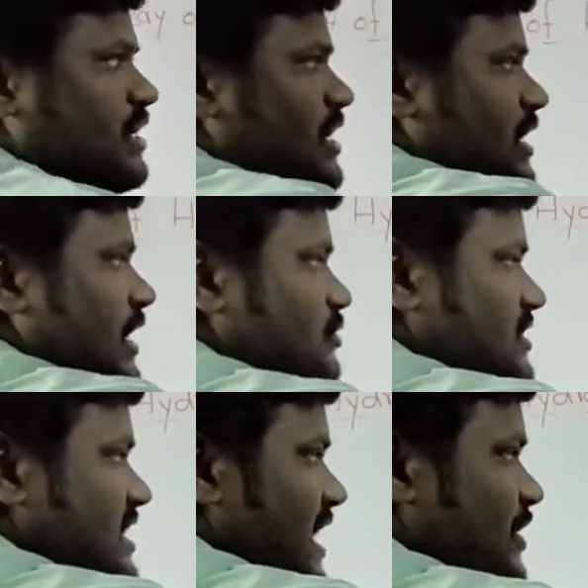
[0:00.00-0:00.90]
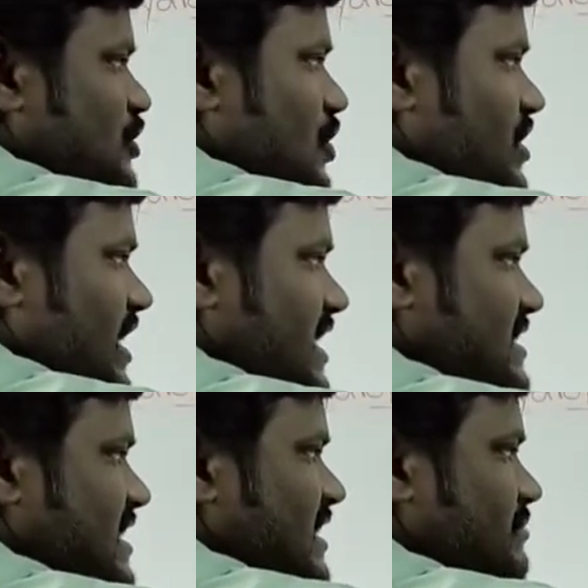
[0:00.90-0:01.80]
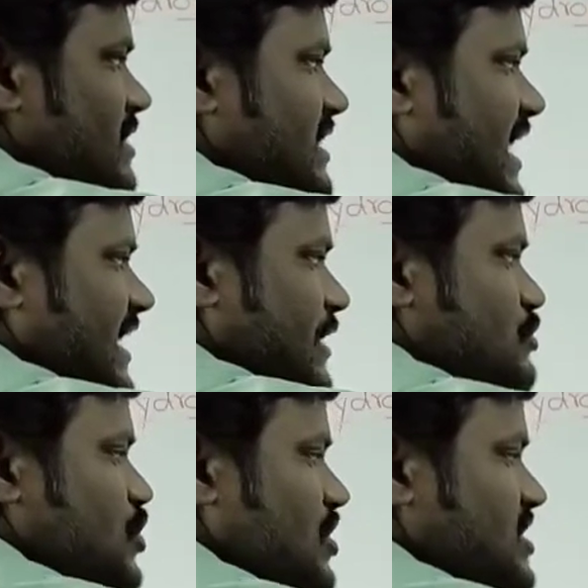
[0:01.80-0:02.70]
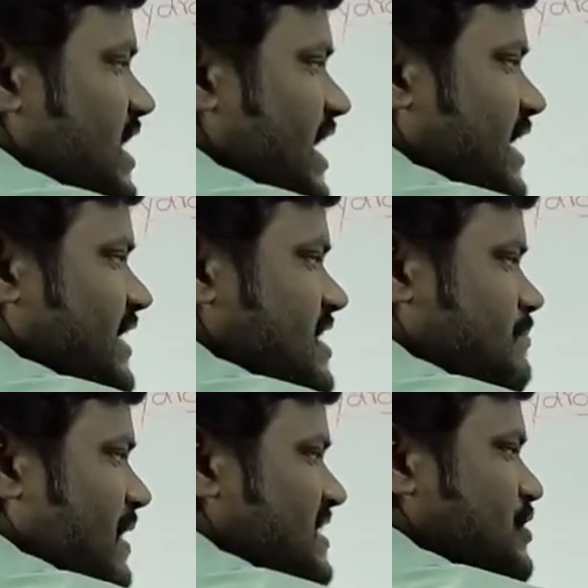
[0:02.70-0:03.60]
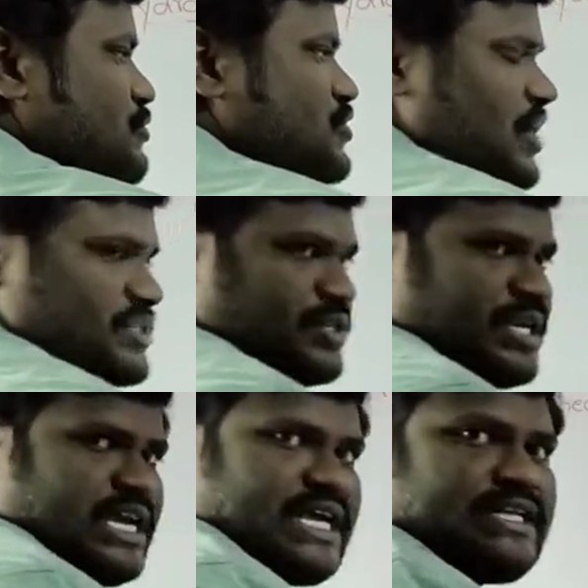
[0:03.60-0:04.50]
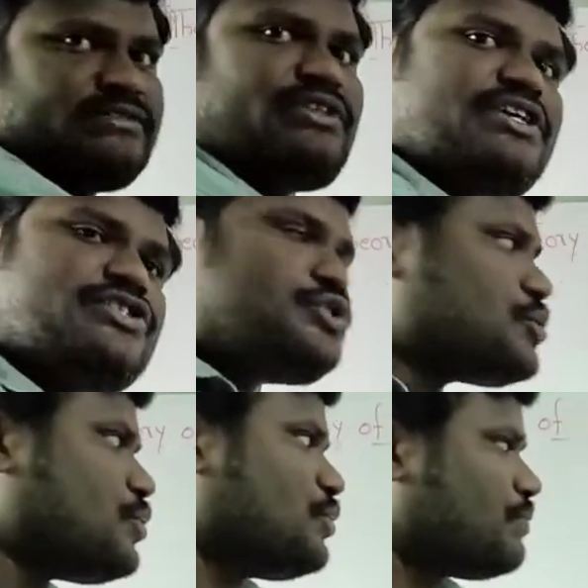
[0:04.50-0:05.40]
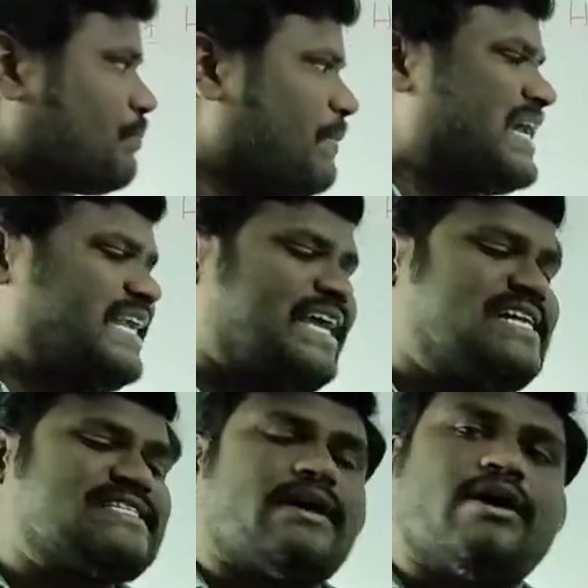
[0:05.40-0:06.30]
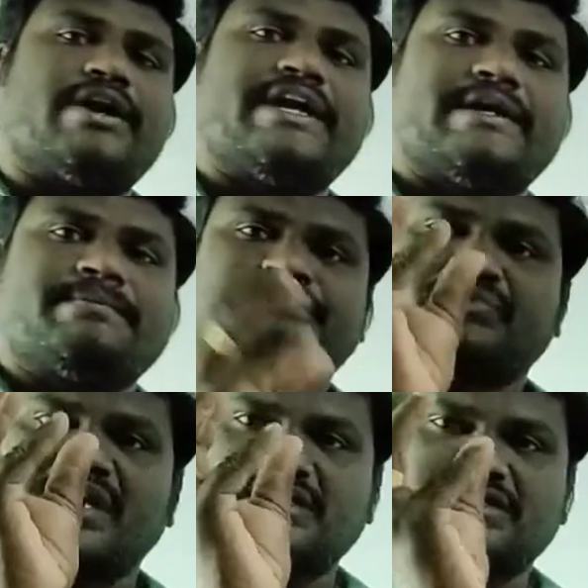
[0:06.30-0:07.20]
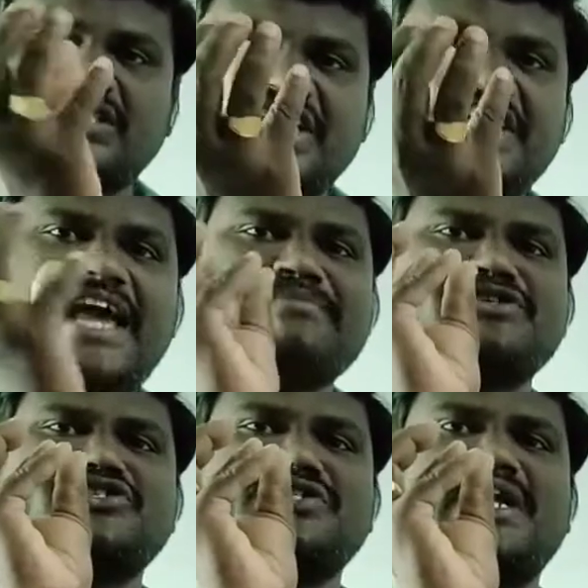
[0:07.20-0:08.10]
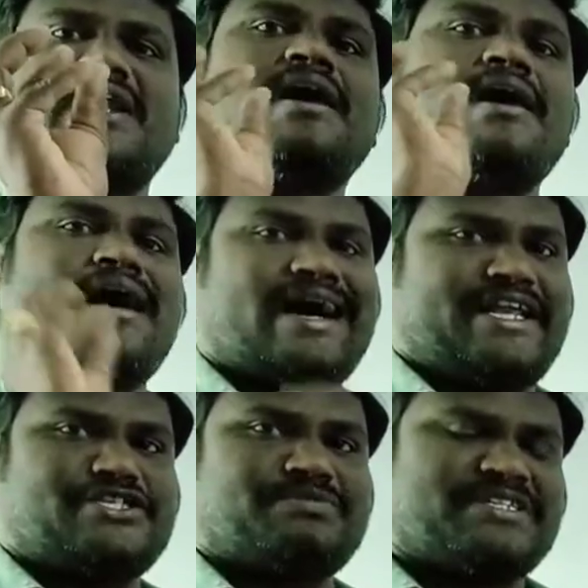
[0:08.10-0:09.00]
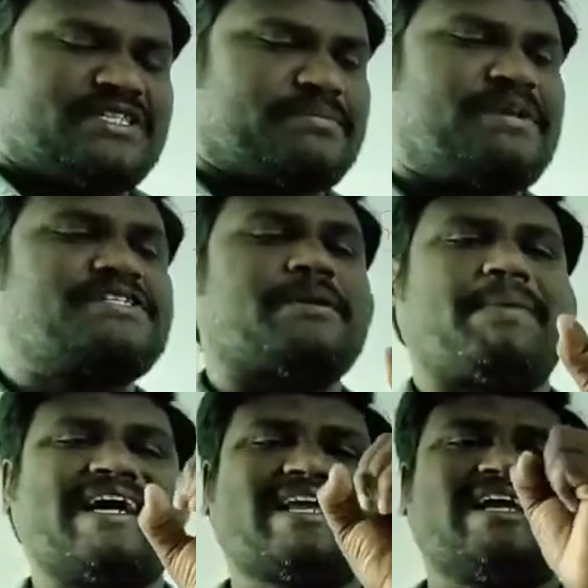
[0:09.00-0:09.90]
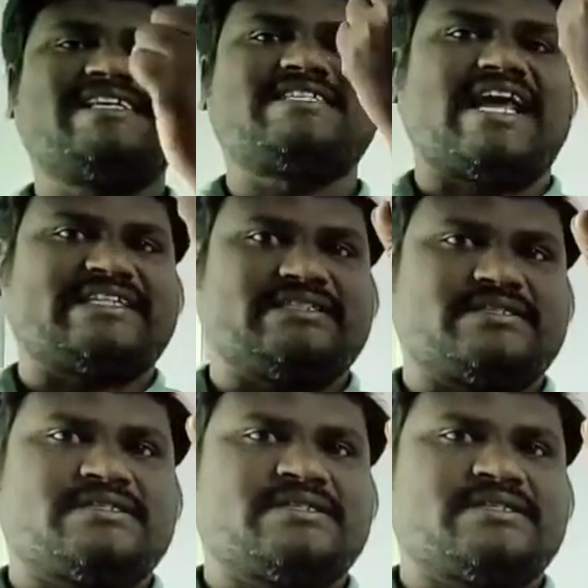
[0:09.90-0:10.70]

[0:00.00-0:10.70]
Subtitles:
now this electron is nothing but negative charge, here it is positive charge. These two particles are in three-dimensional arrangement. That means the particle is like this.